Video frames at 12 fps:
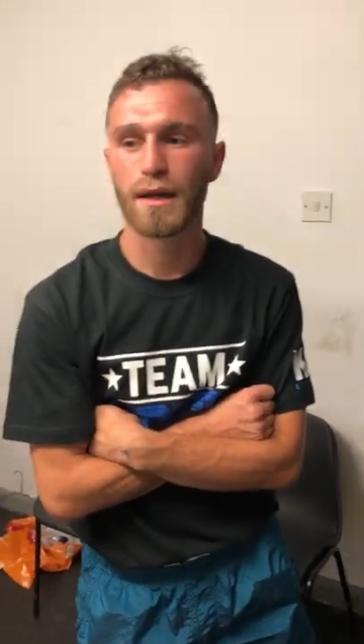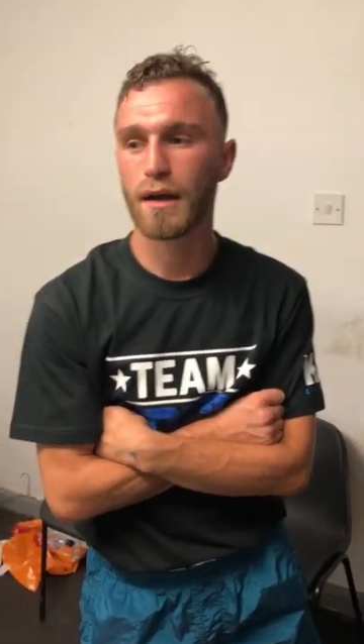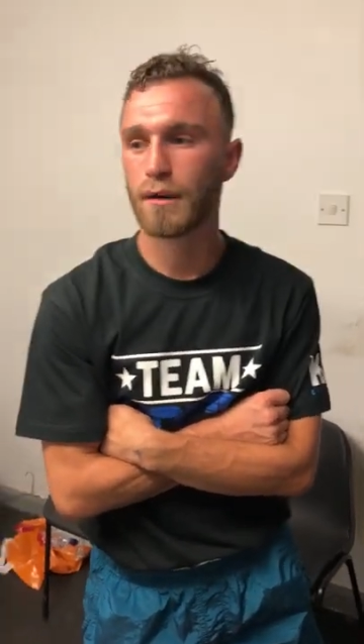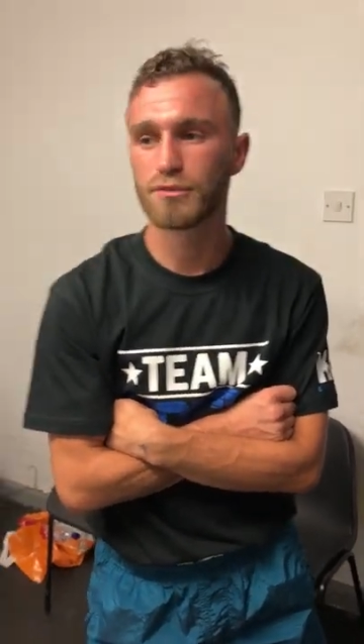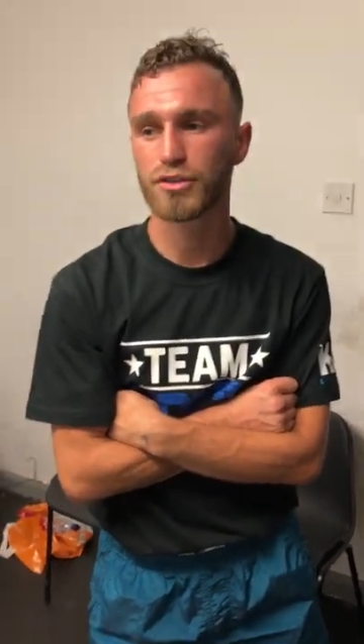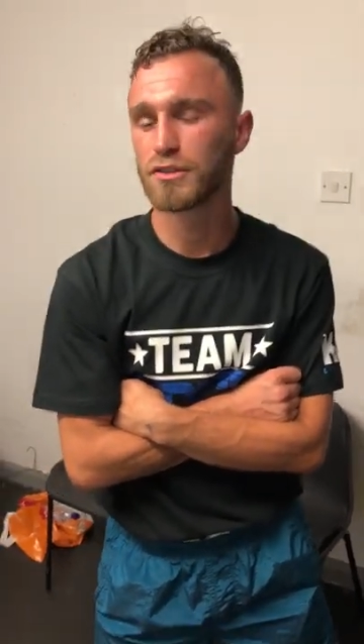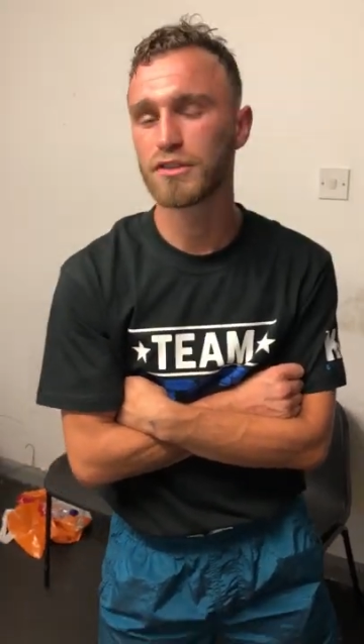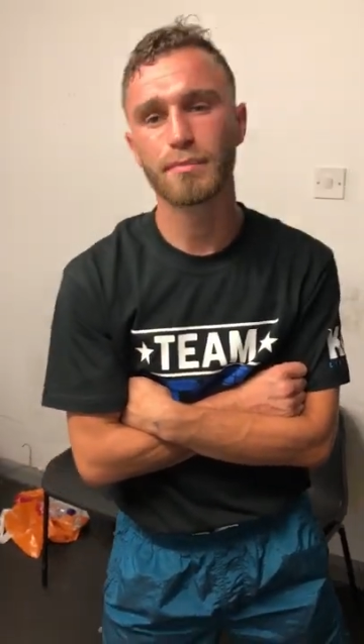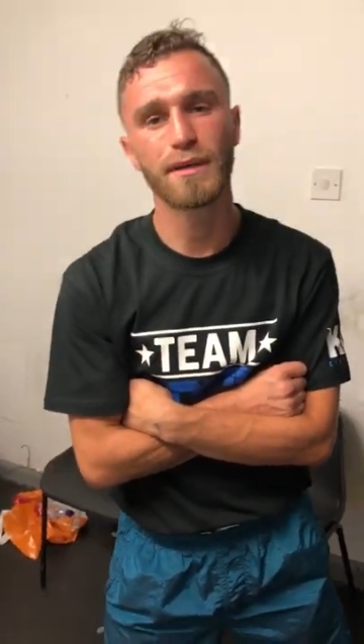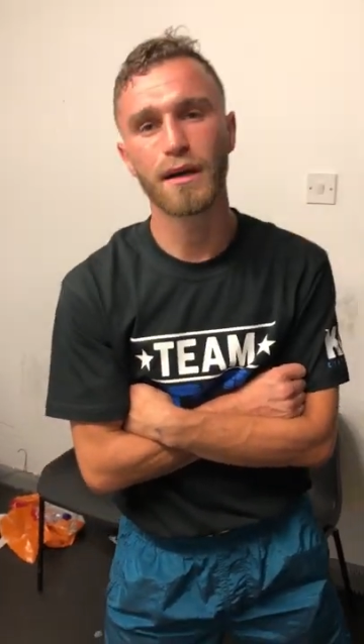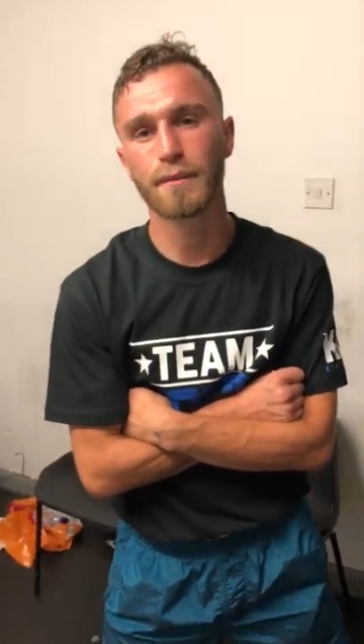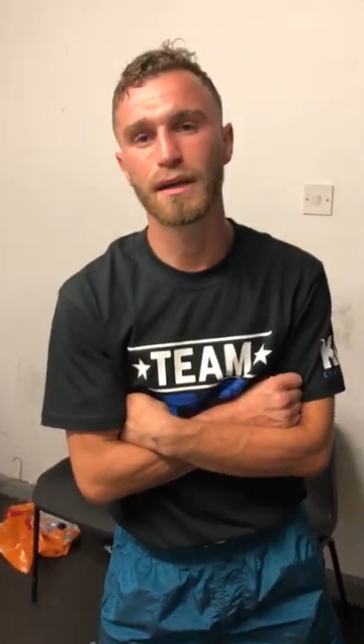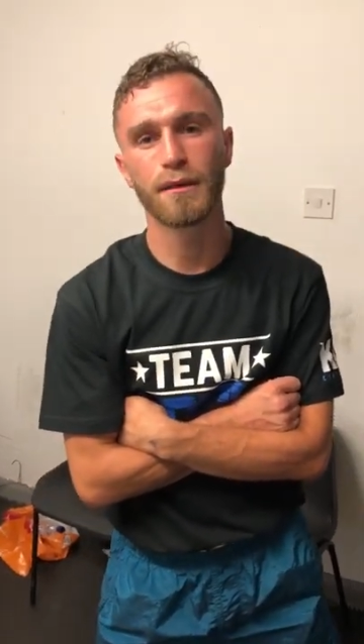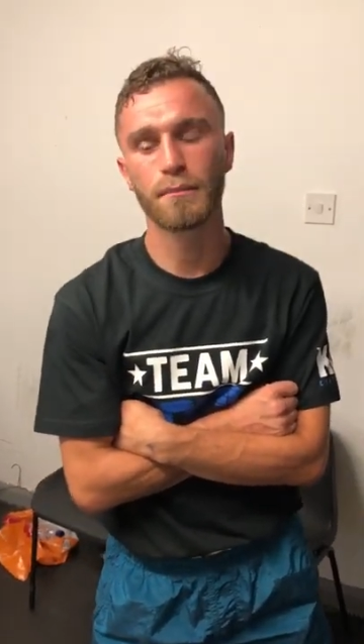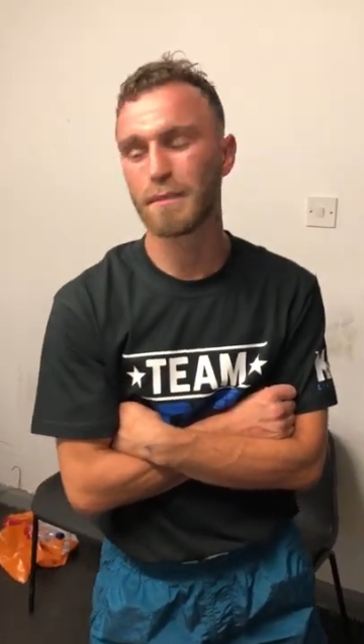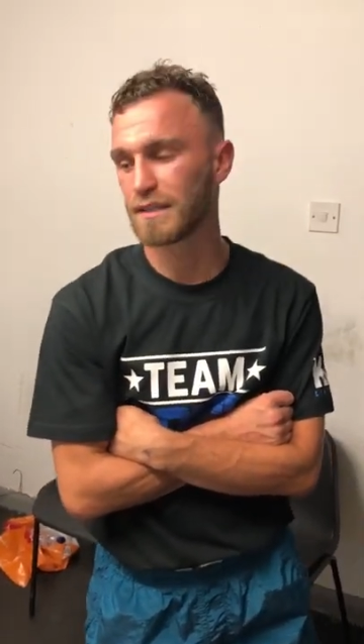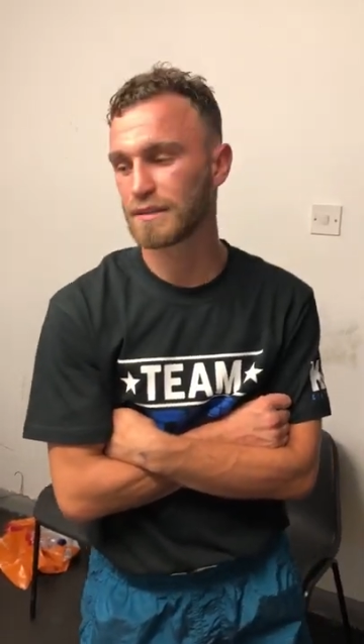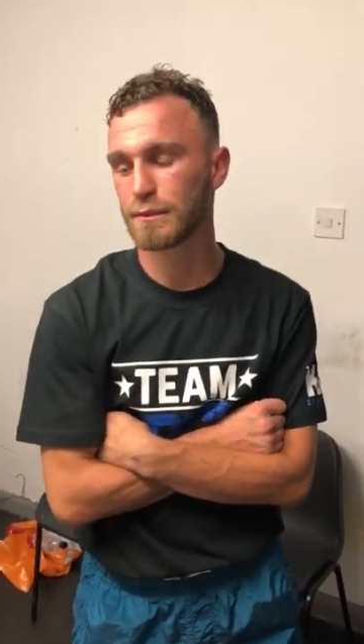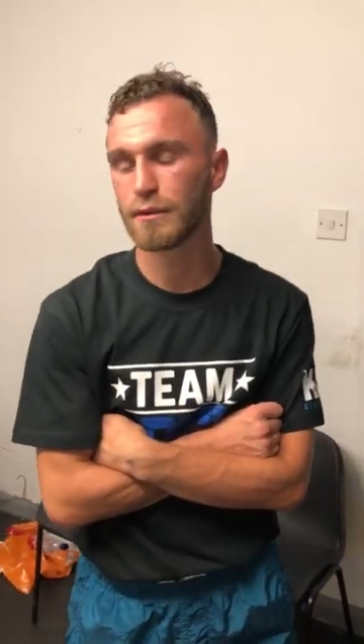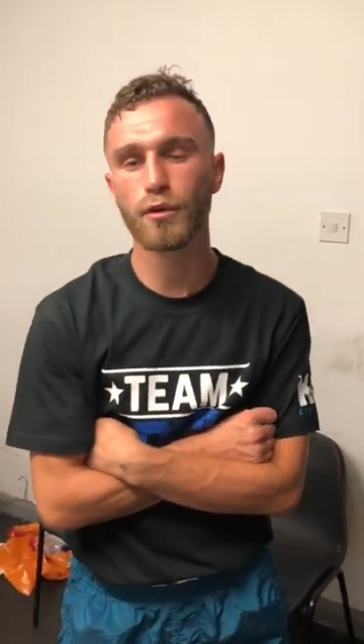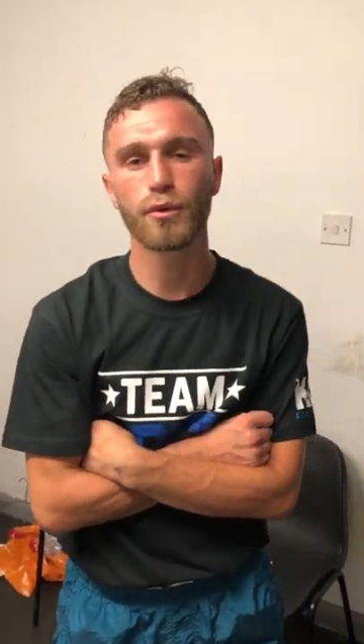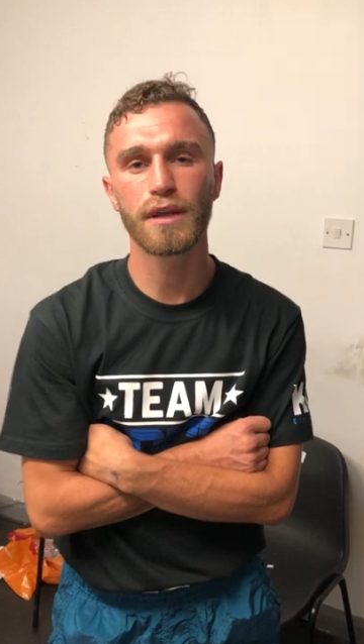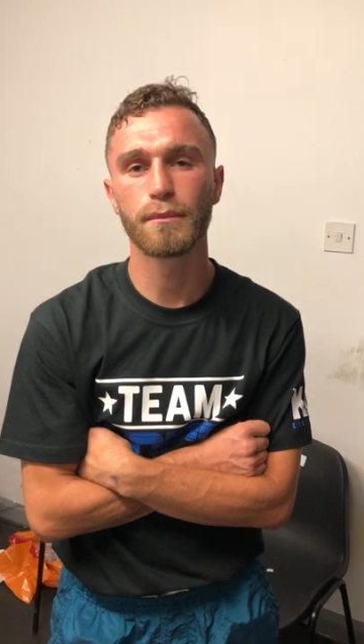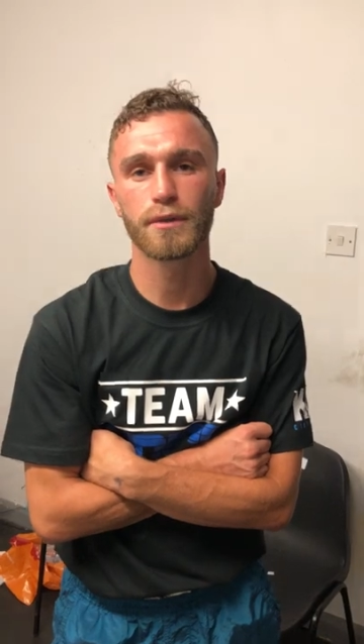Mate, I'm soon to be up there and mixing with
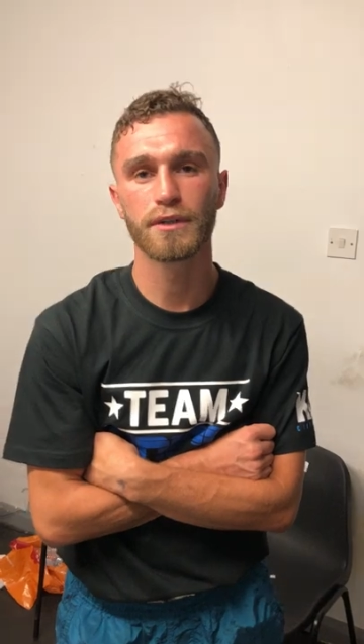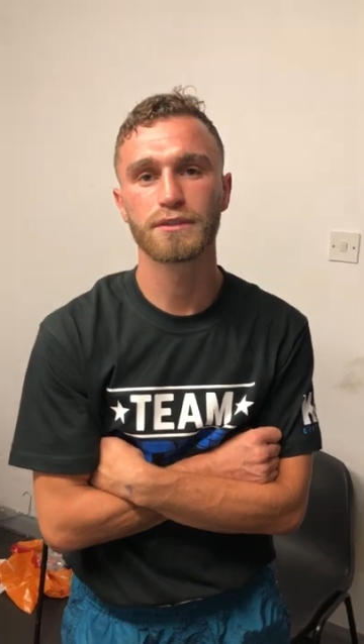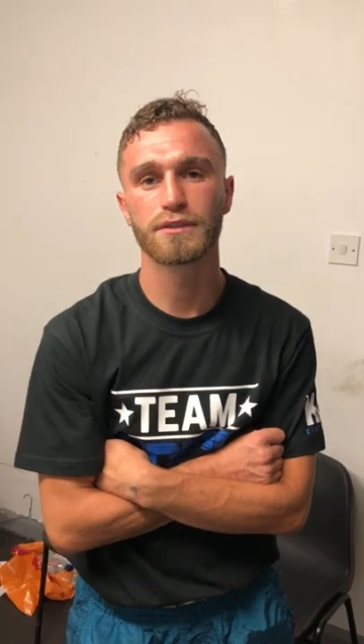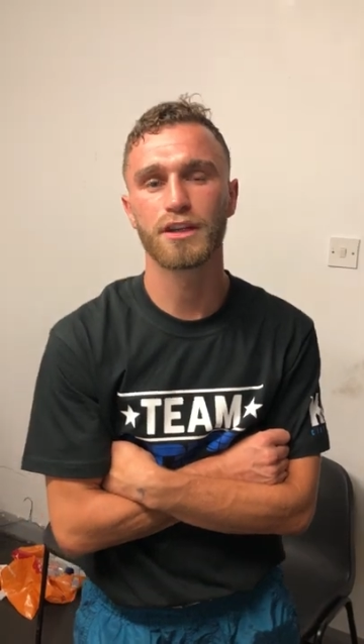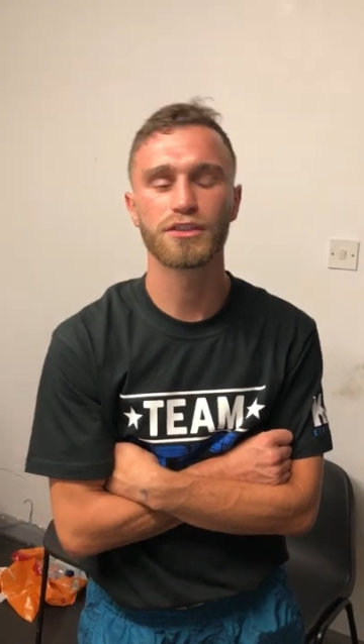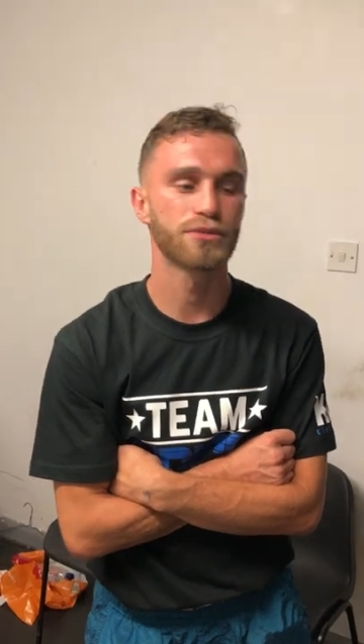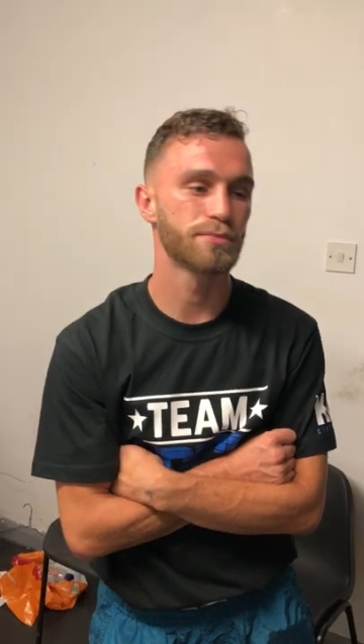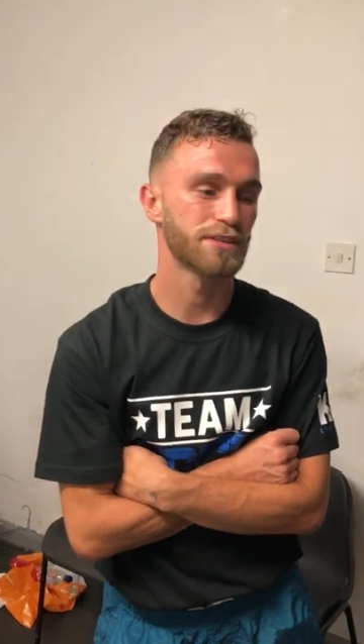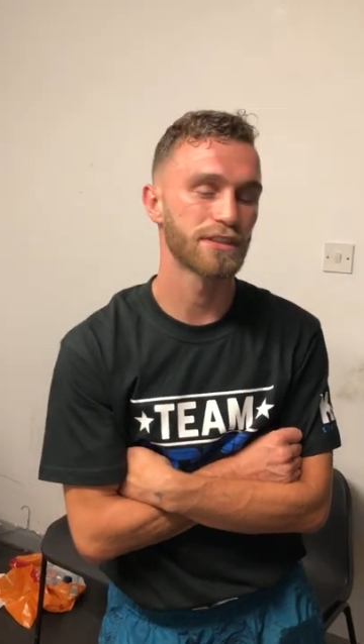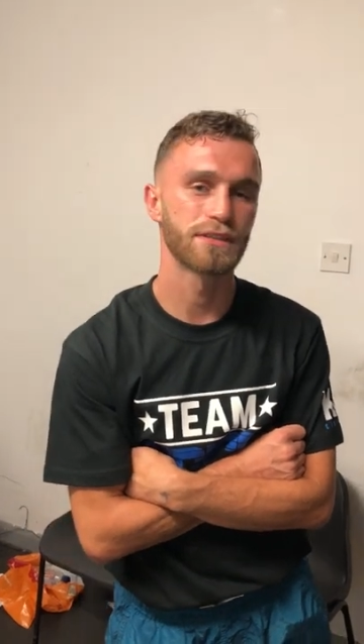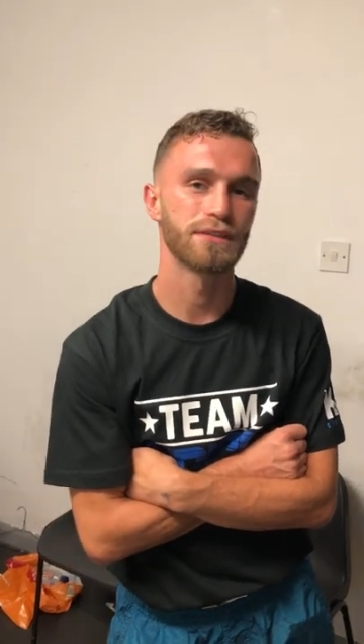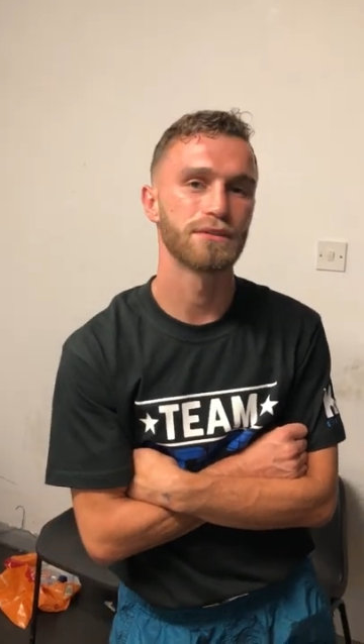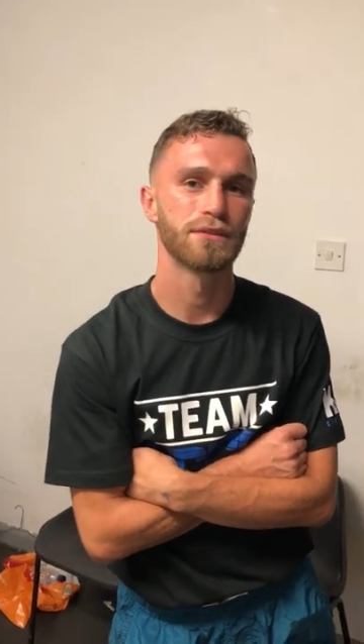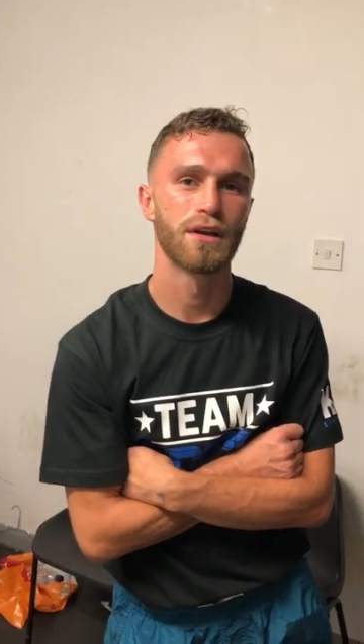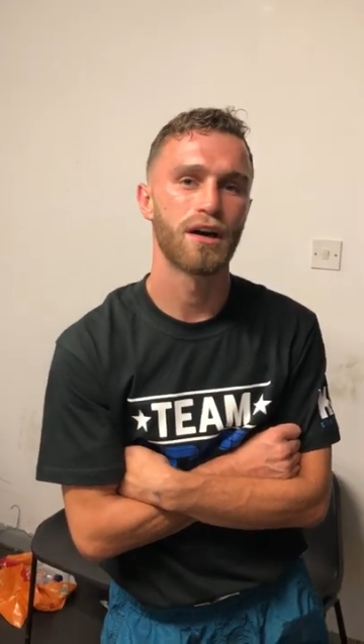all them boys, 100%.